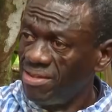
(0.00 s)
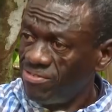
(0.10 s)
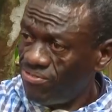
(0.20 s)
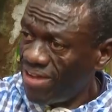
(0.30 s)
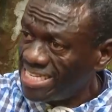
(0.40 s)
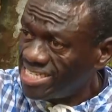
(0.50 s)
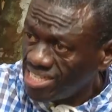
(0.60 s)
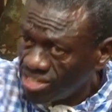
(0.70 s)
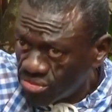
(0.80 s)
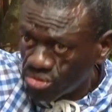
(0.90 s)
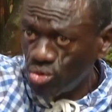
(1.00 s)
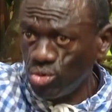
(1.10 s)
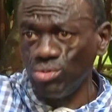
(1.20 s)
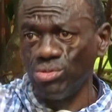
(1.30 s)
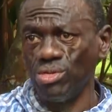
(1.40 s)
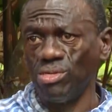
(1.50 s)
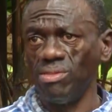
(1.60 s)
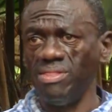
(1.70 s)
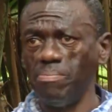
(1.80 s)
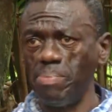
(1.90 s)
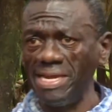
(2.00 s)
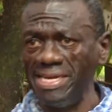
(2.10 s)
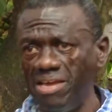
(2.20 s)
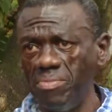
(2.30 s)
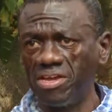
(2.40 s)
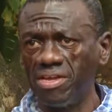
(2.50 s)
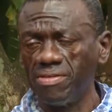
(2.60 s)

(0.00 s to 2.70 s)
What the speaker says: fighting through the pandemic.